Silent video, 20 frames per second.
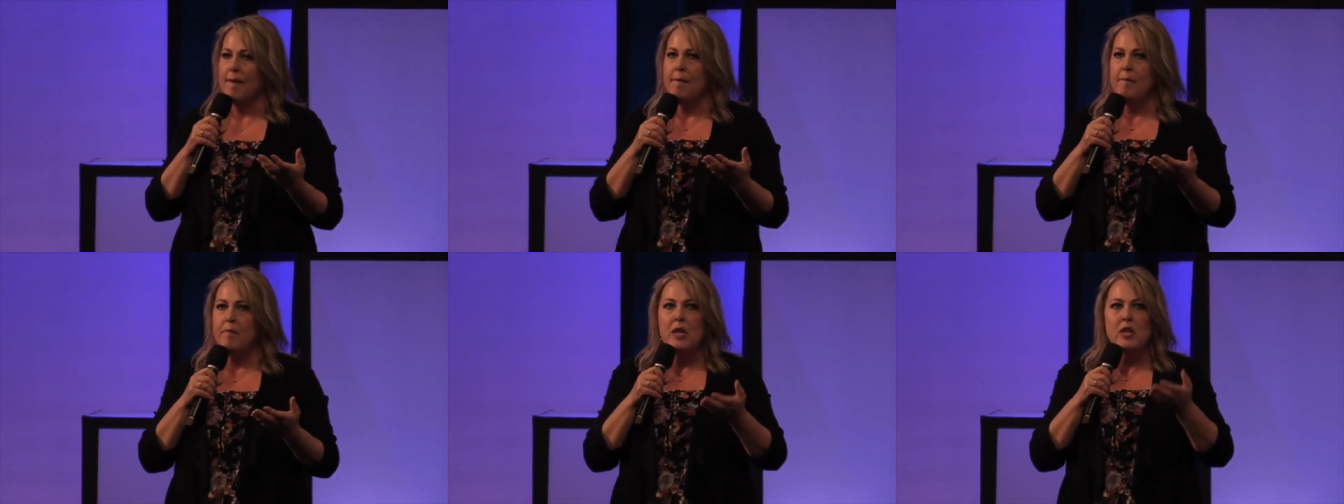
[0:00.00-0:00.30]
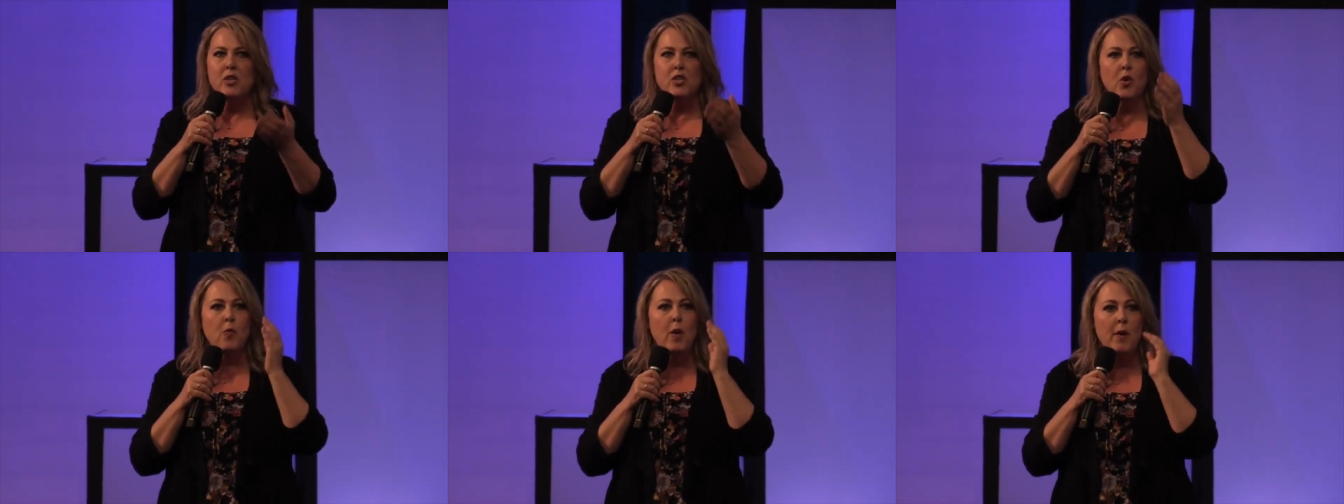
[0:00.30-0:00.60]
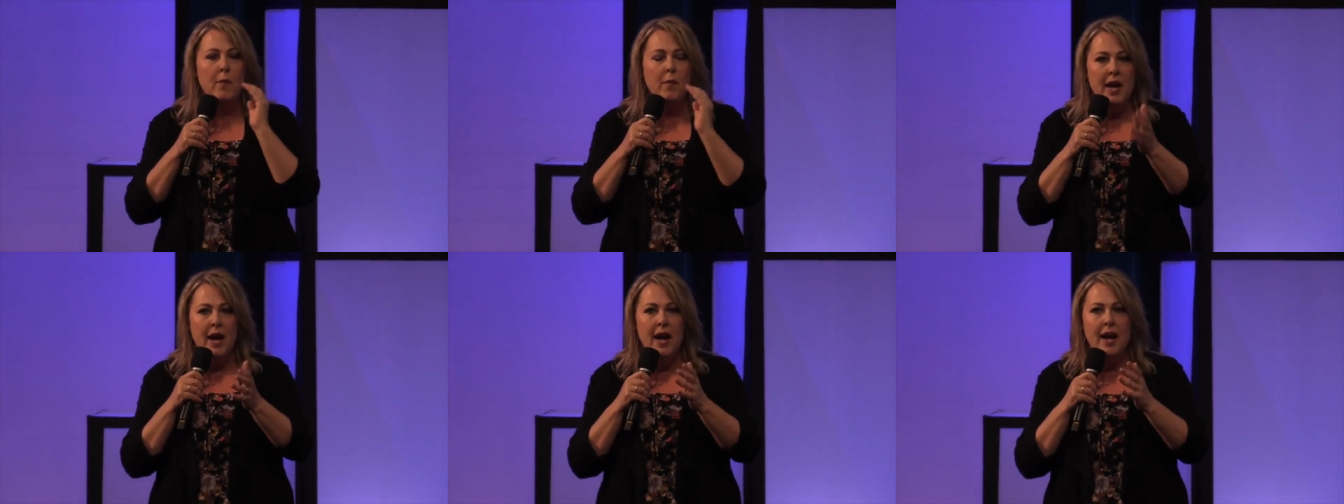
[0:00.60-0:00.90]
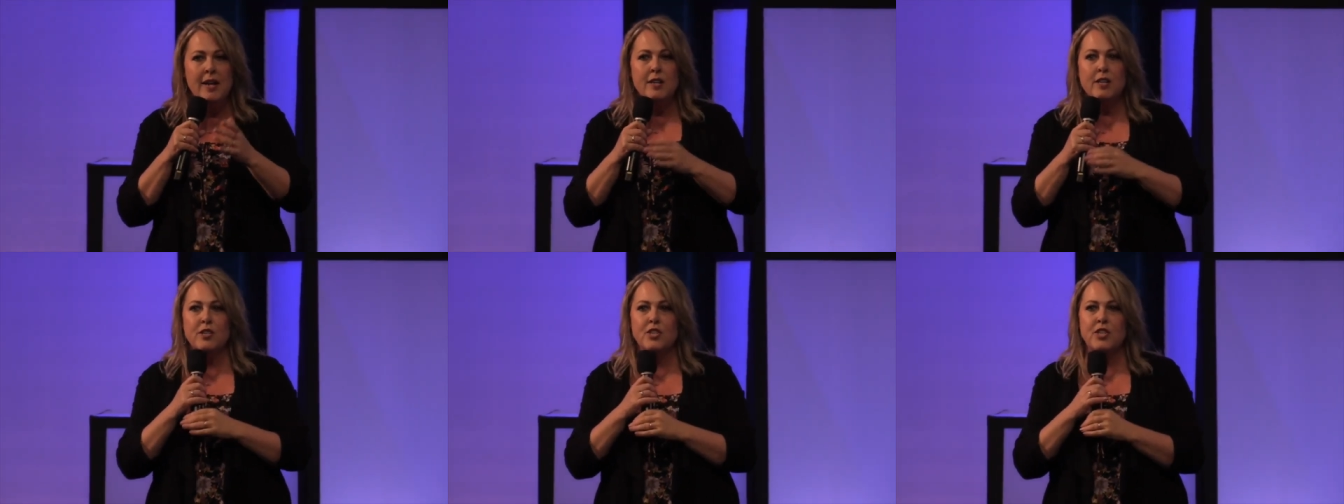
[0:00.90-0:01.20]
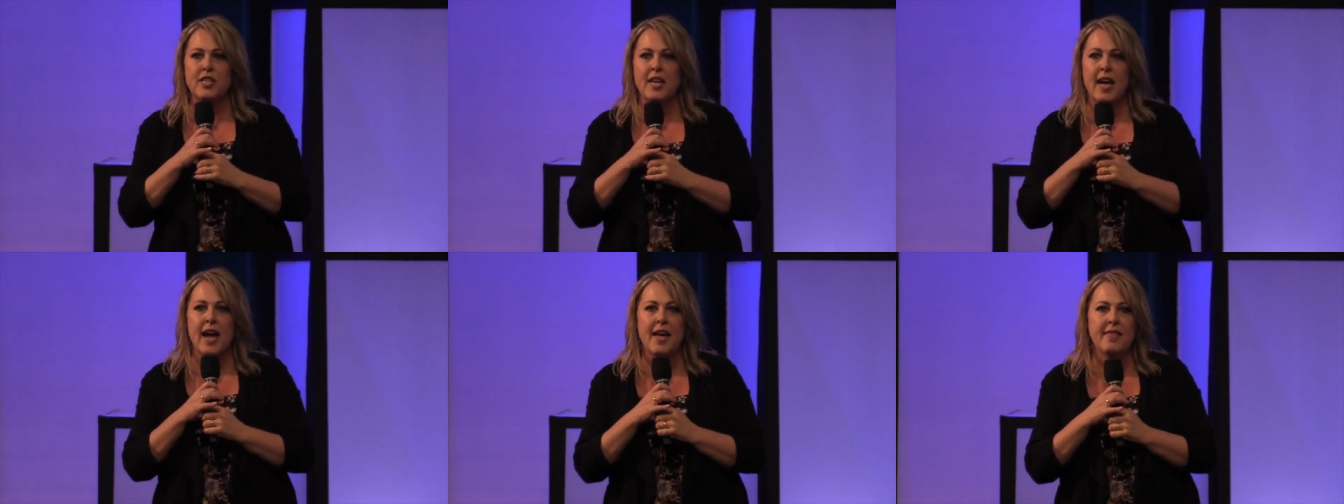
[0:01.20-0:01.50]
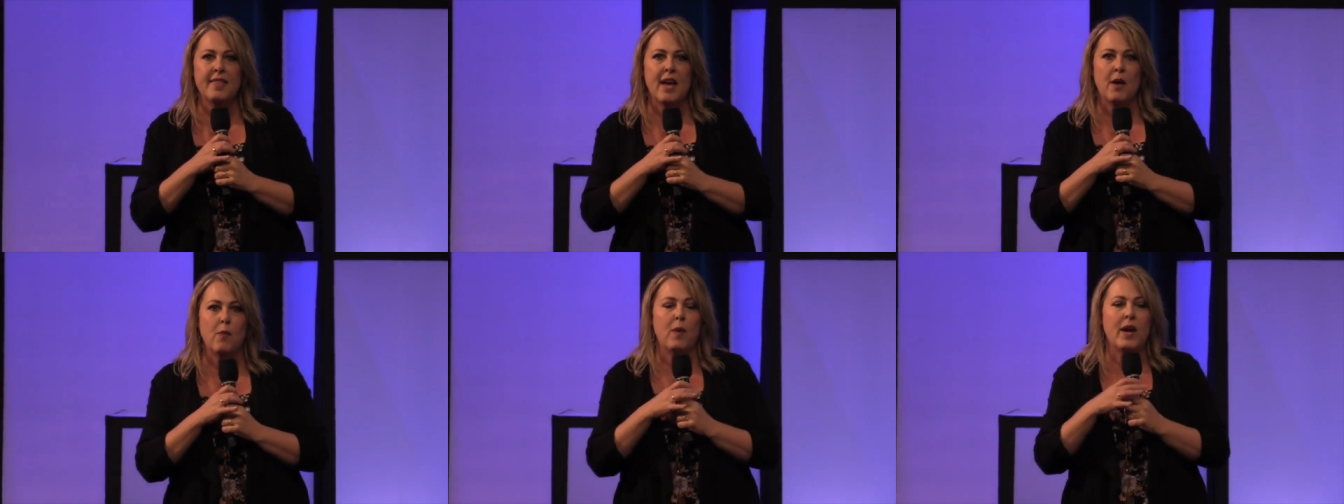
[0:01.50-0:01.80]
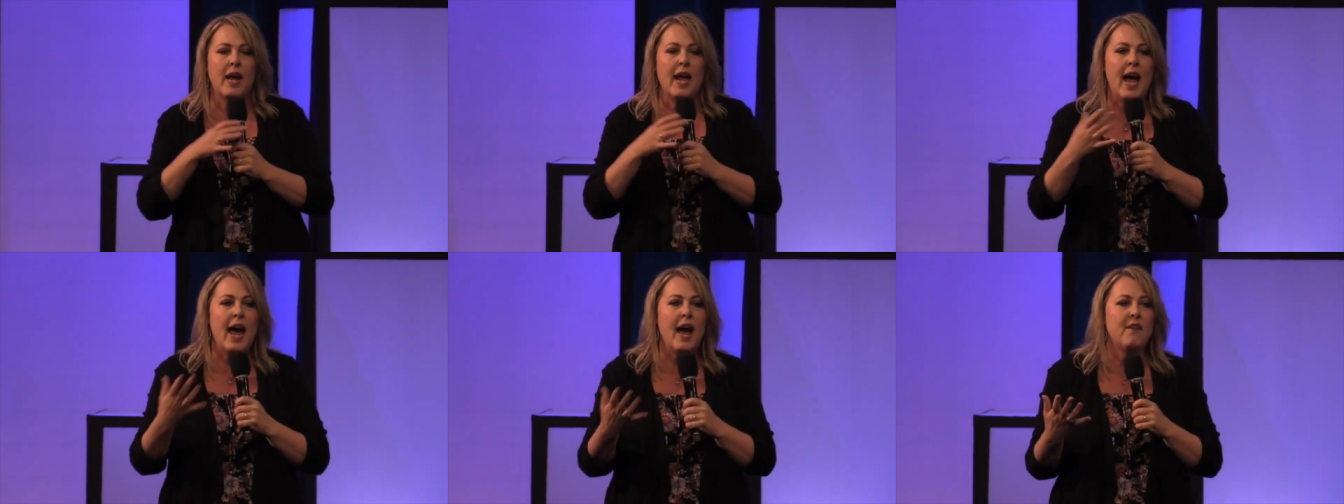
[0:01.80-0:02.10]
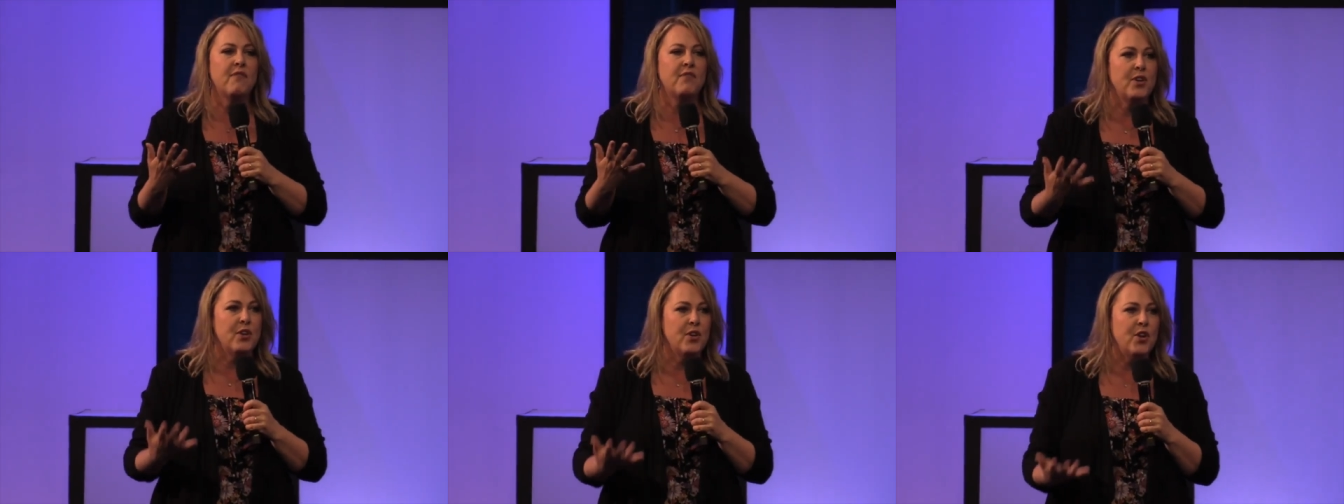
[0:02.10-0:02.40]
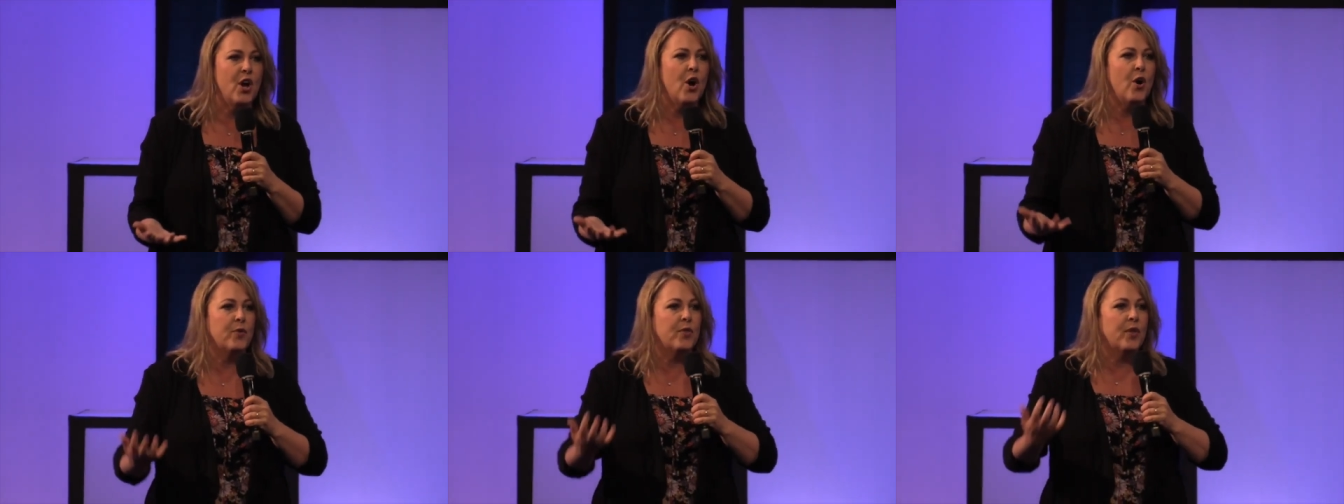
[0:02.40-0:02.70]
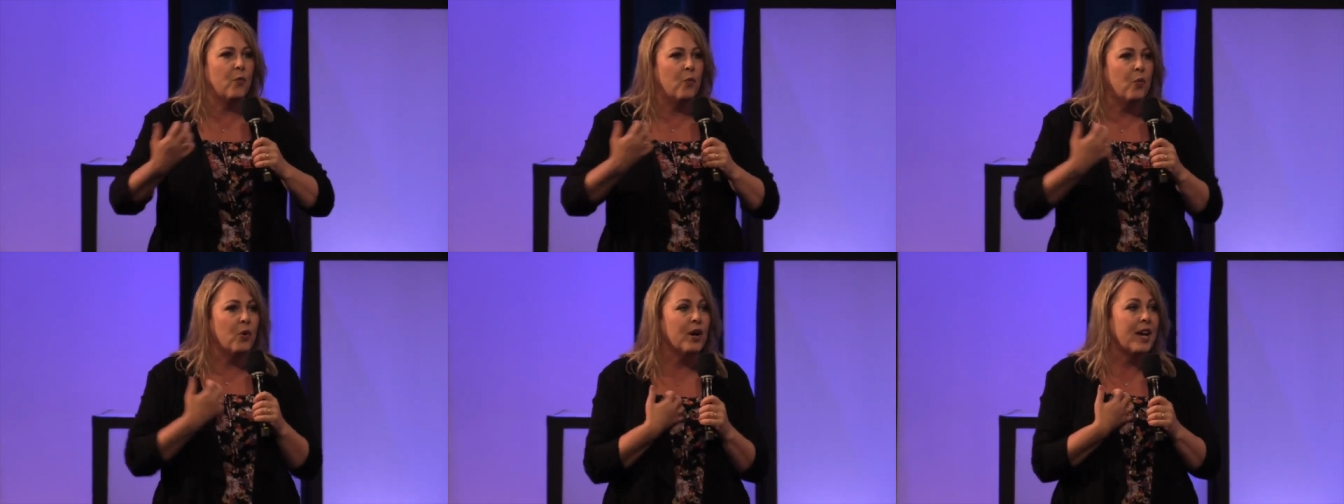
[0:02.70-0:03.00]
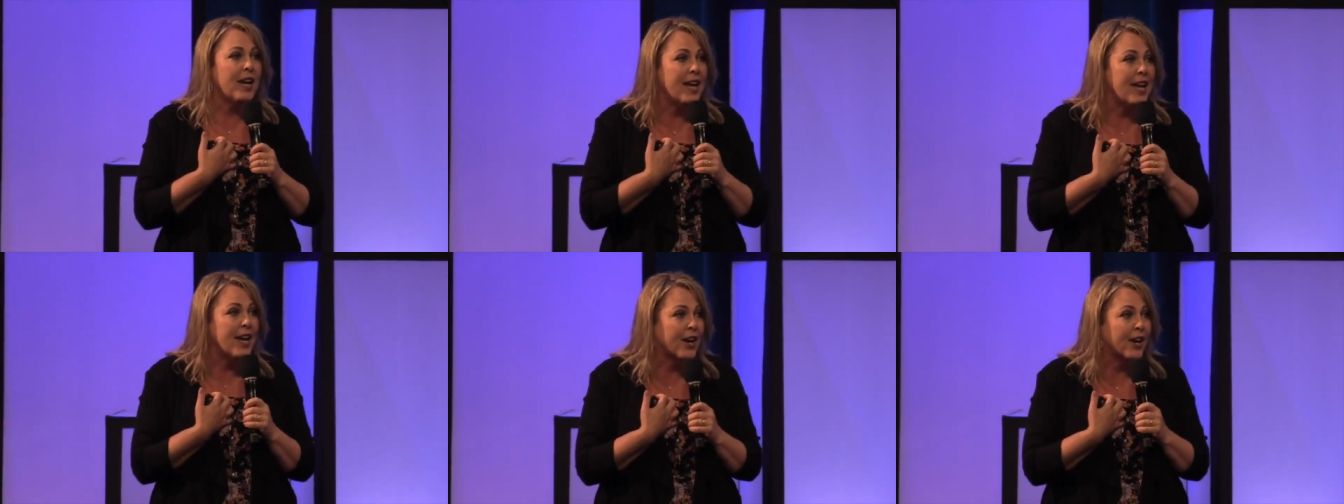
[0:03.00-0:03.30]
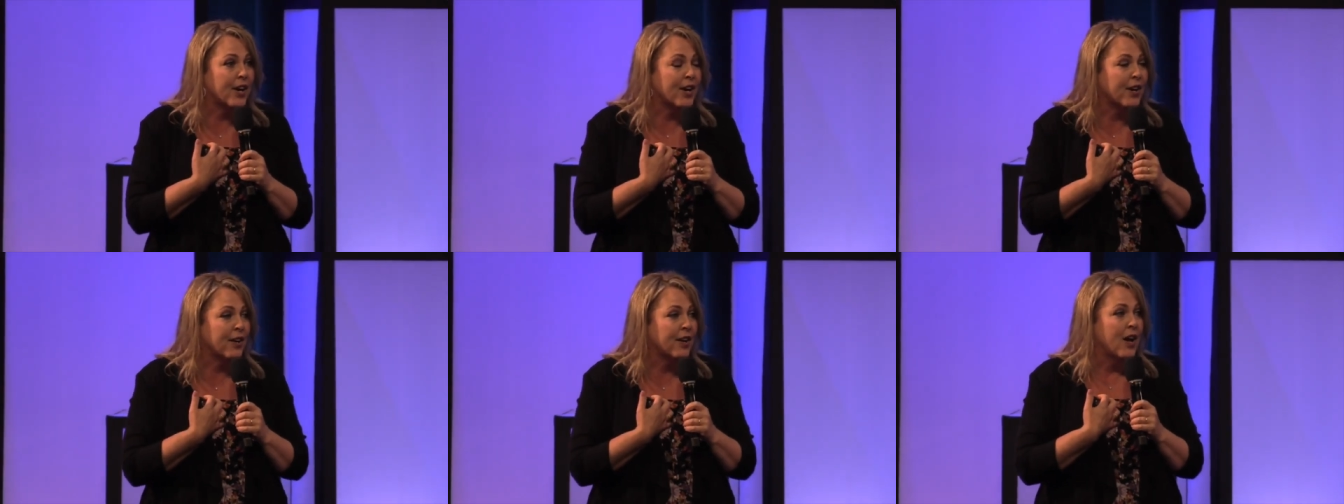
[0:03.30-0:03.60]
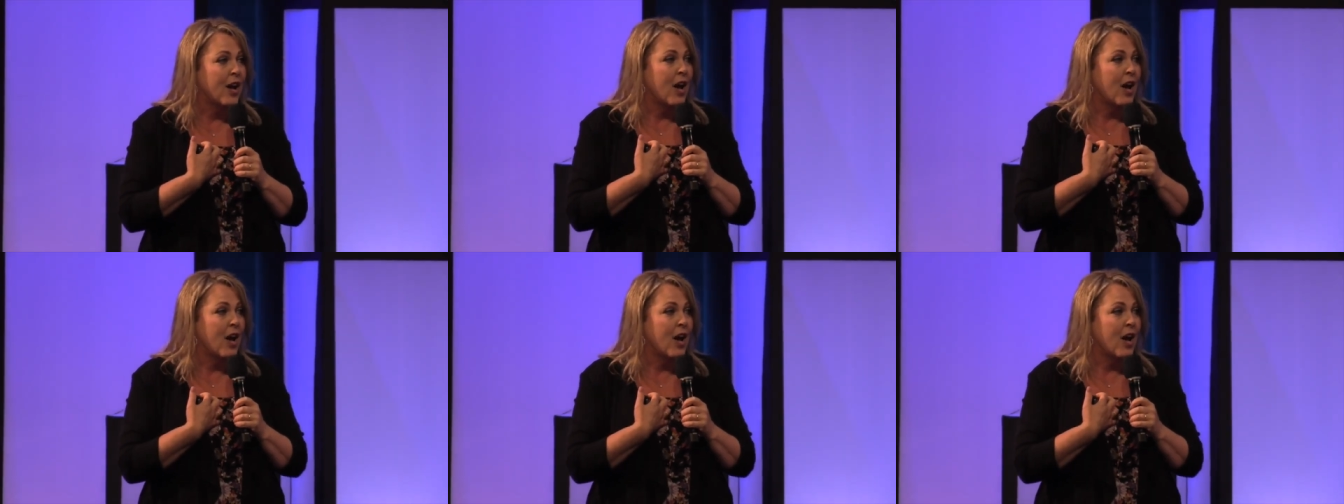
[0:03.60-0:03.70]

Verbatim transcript: So when we understand that, we have to know that we're here